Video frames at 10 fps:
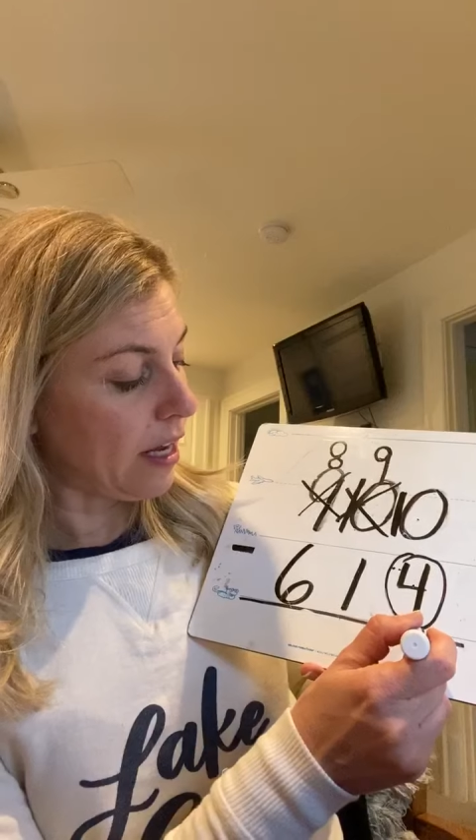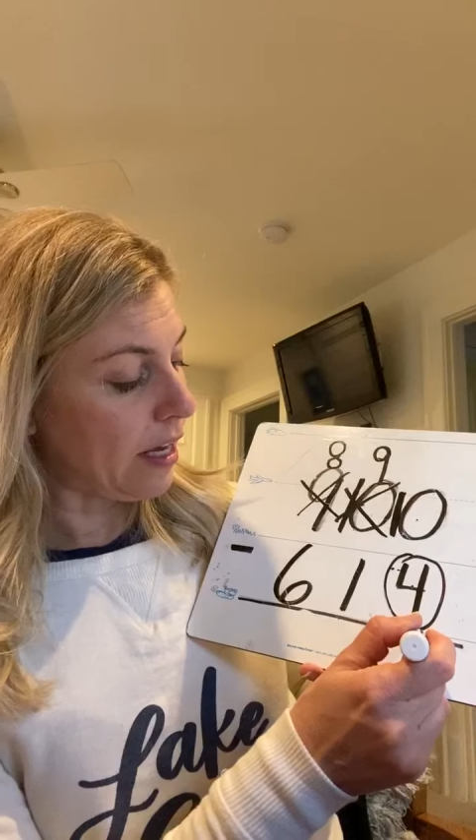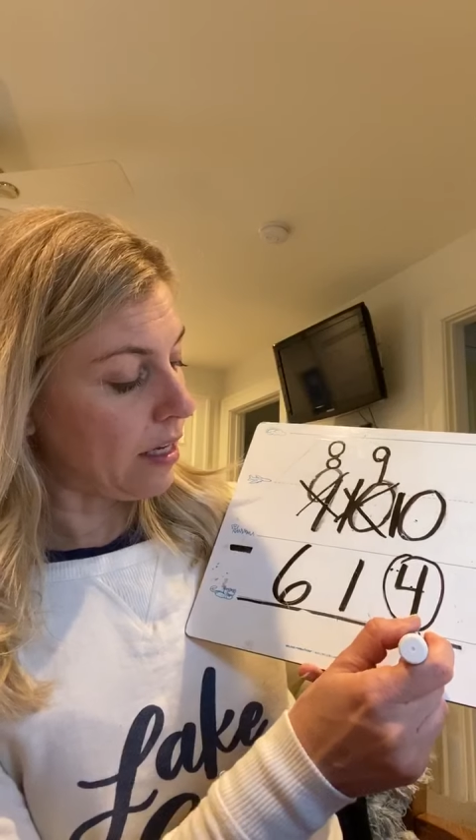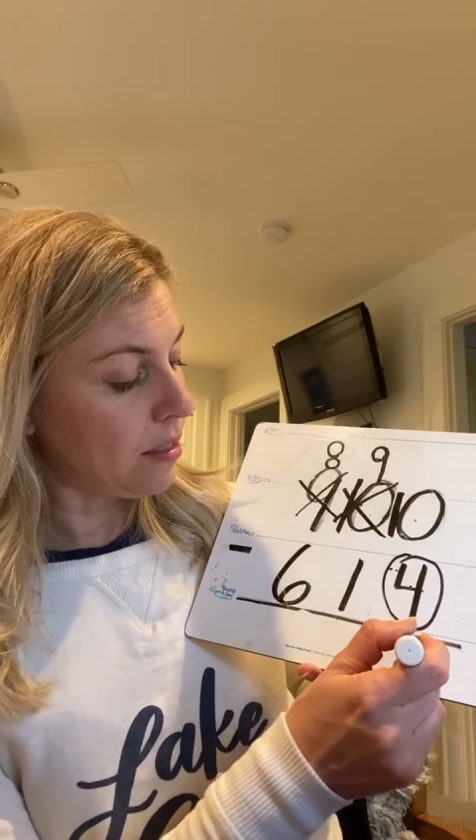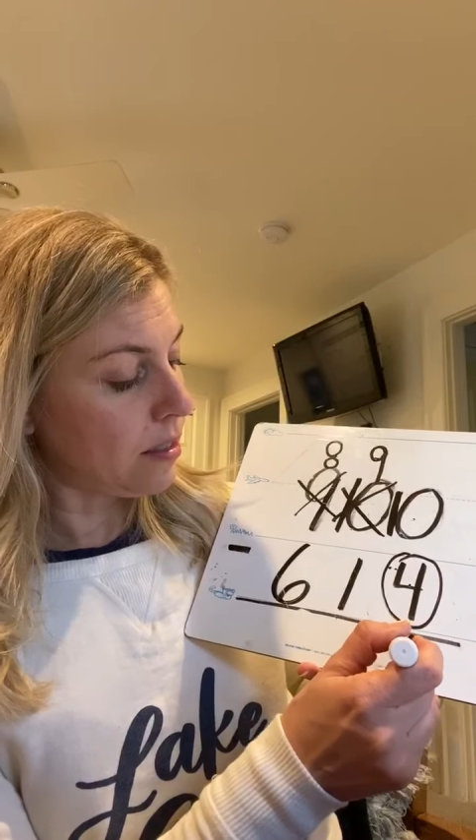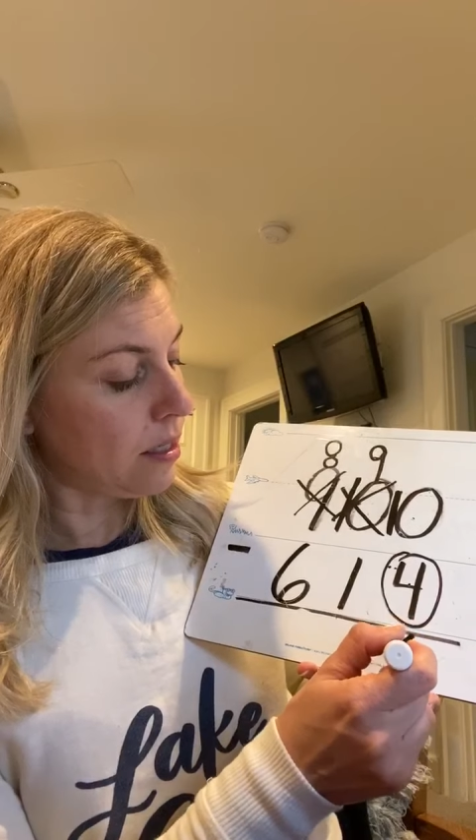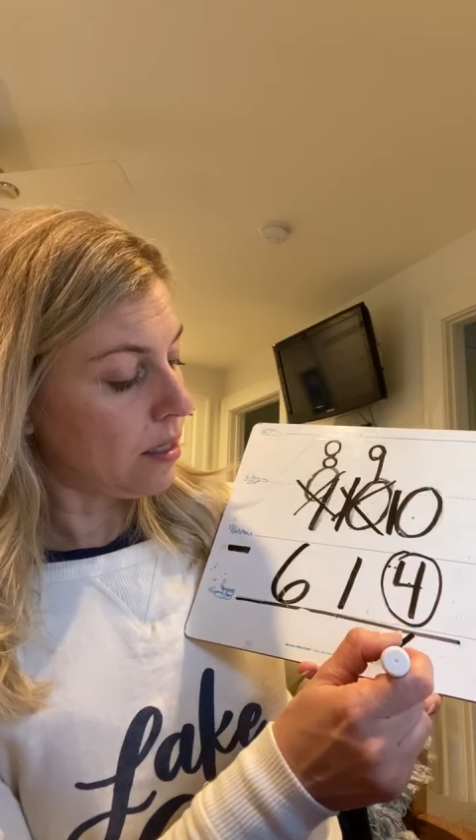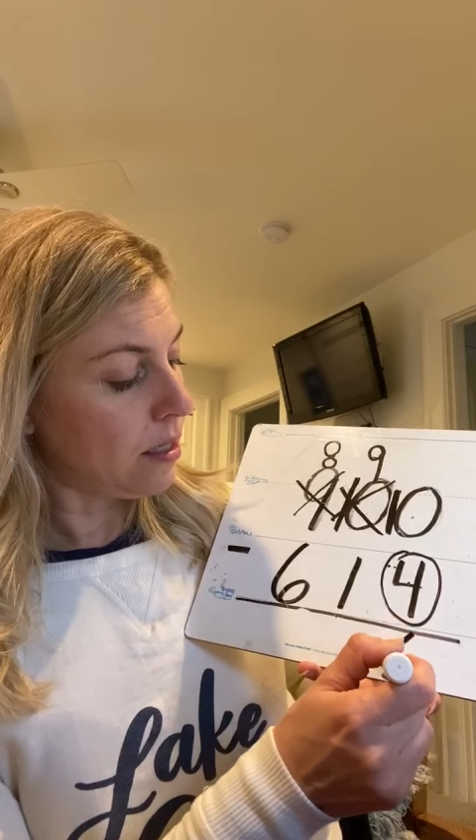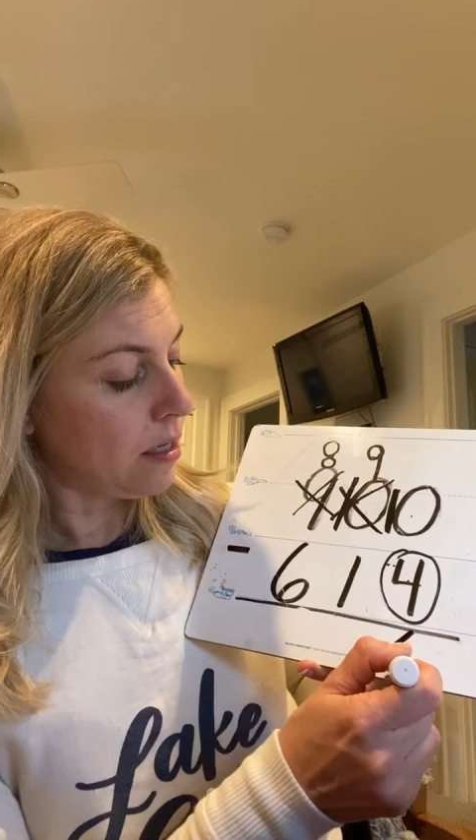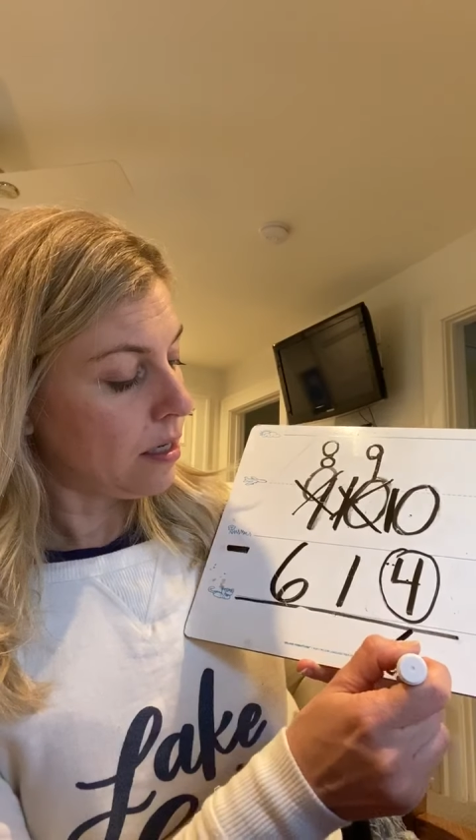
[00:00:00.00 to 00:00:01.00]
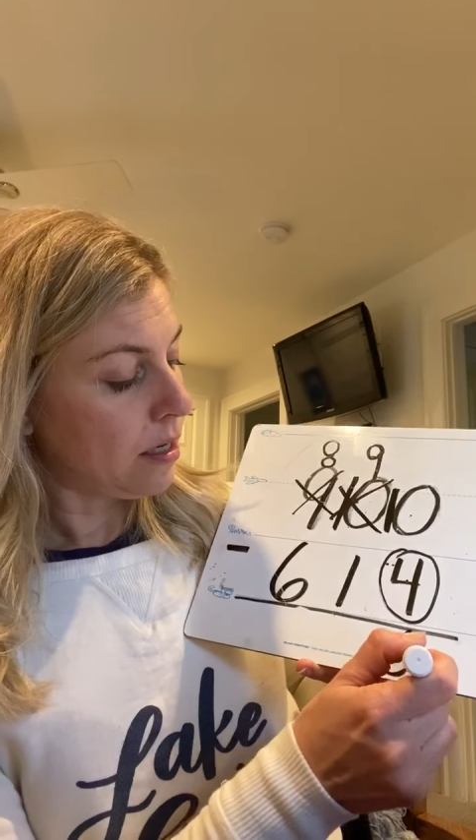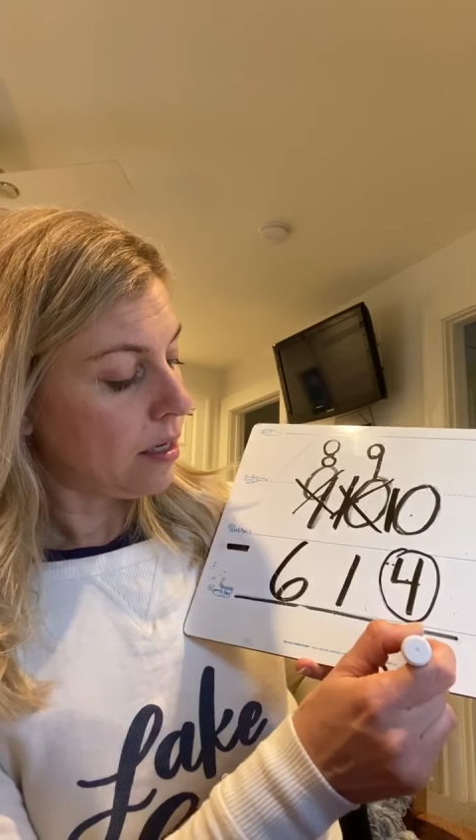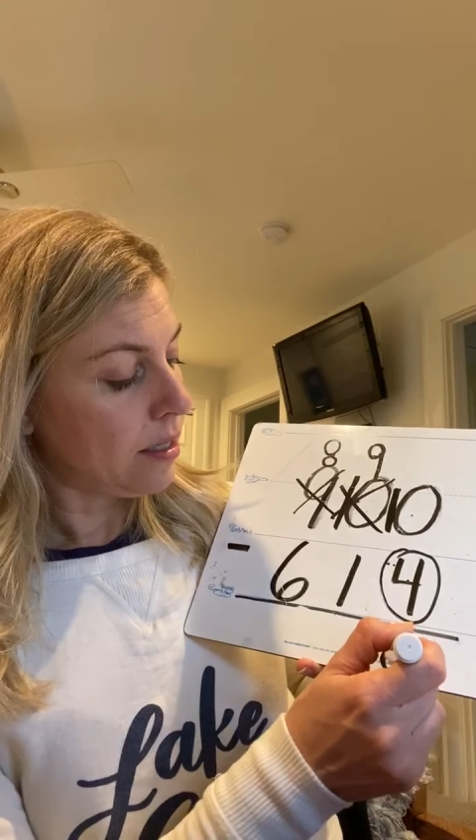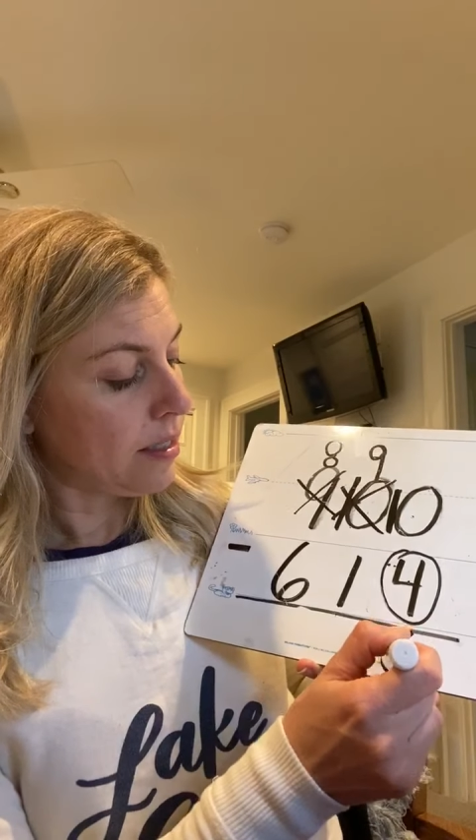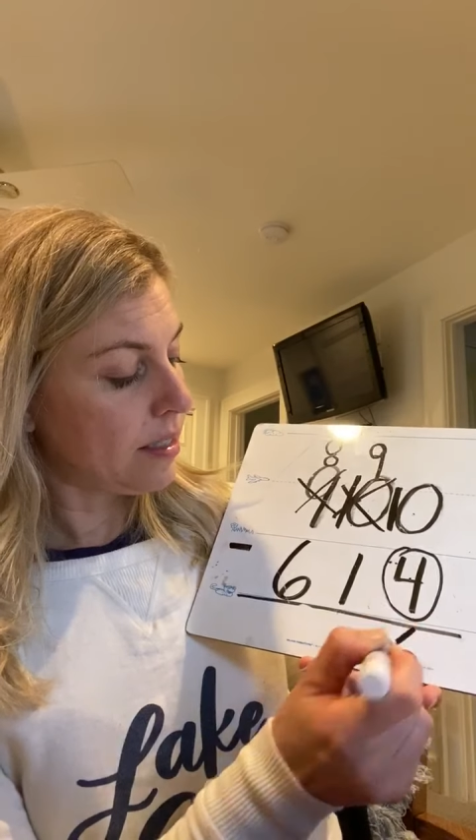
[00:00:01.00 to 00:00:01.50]
is
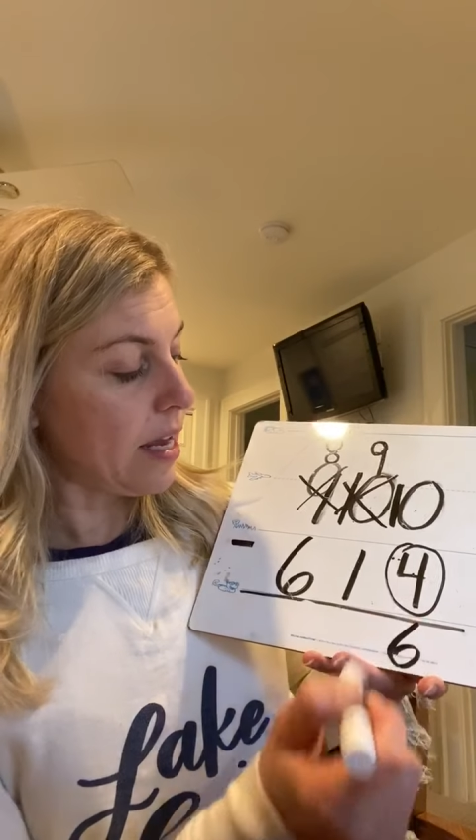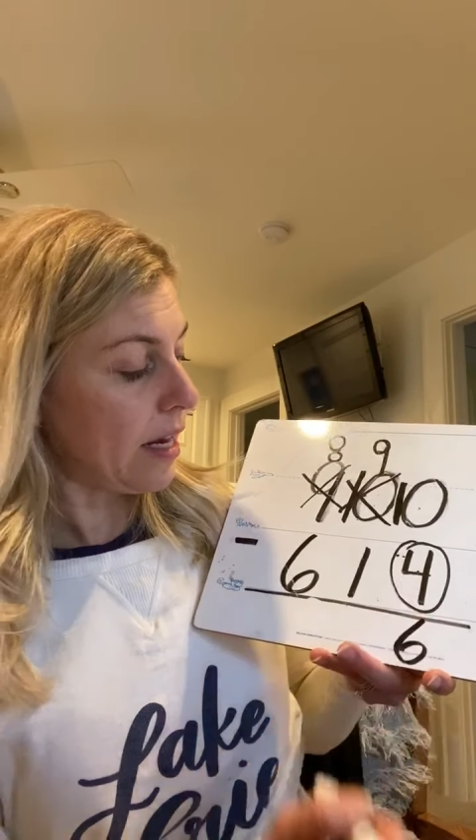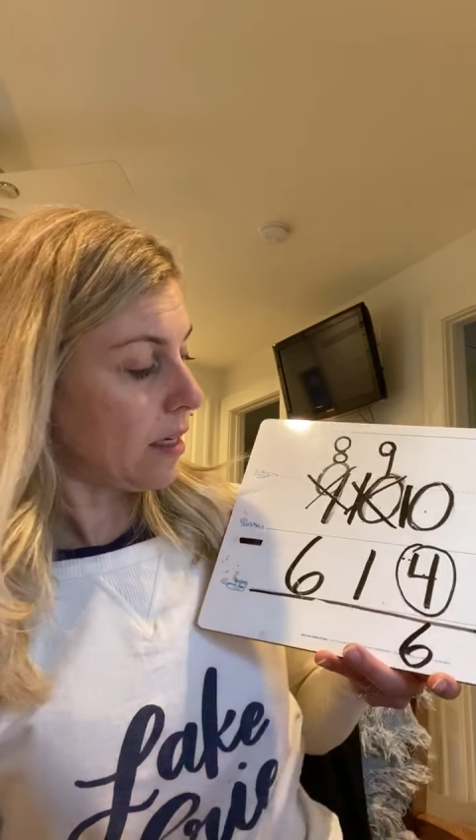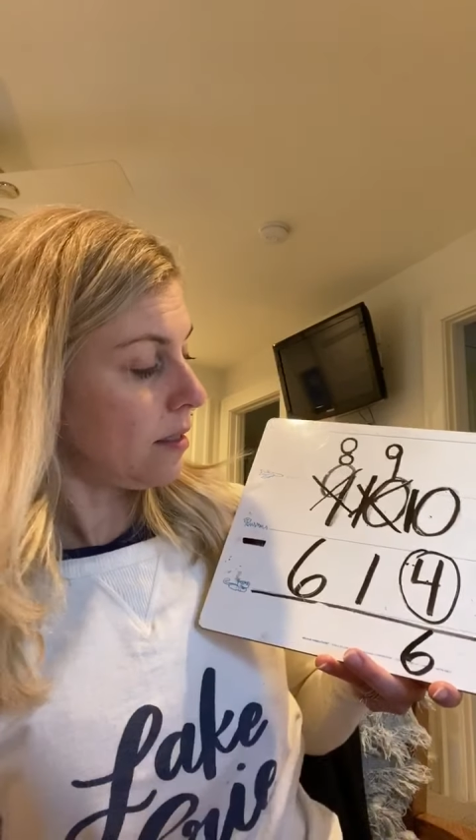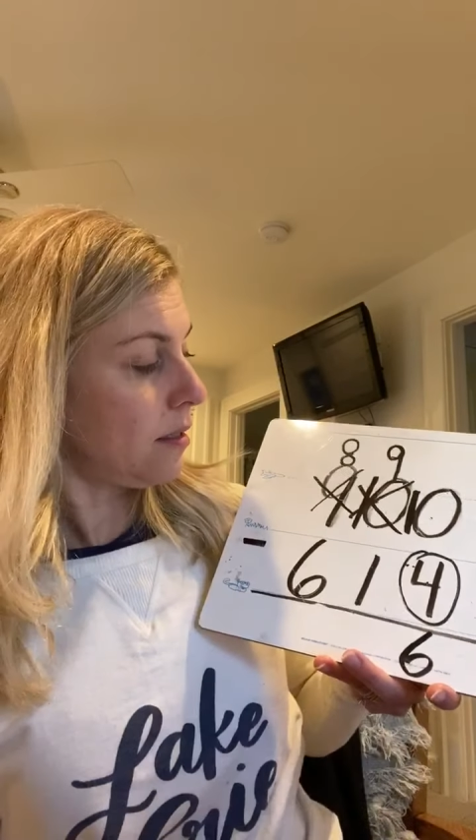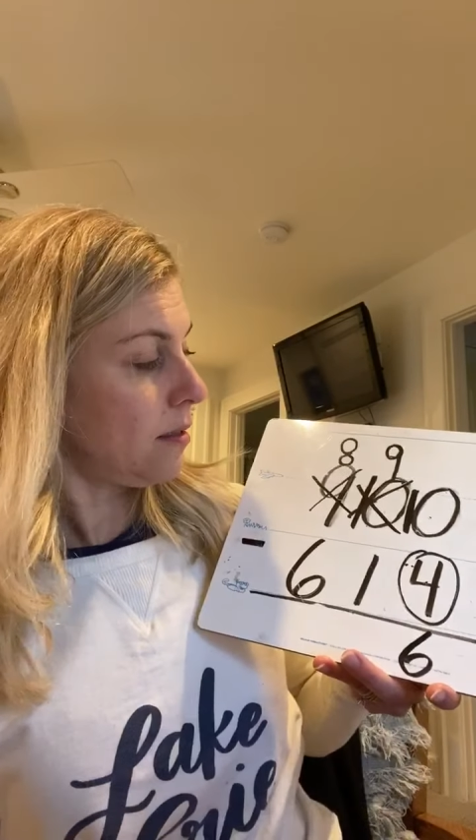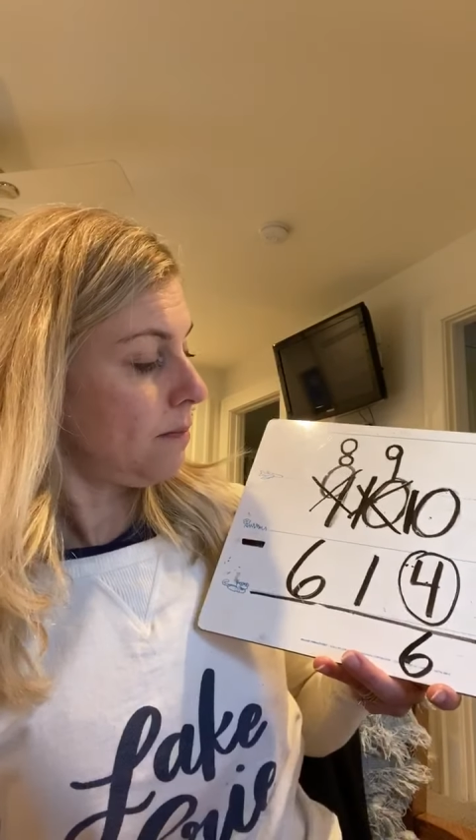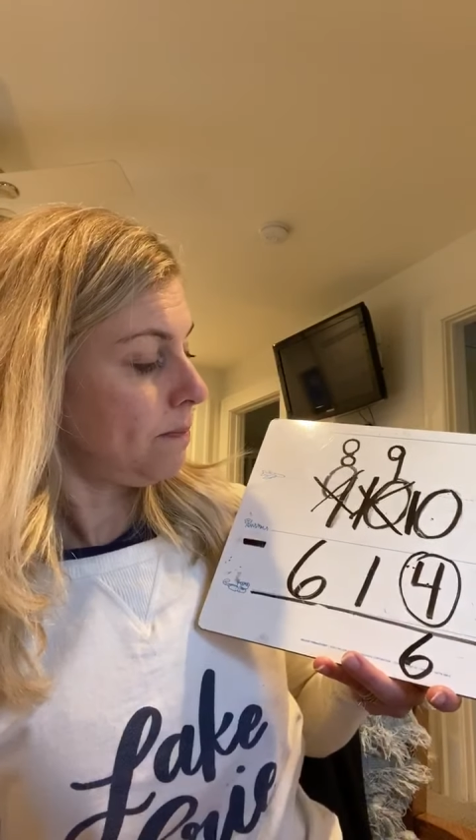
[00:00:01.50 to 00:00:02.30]
6.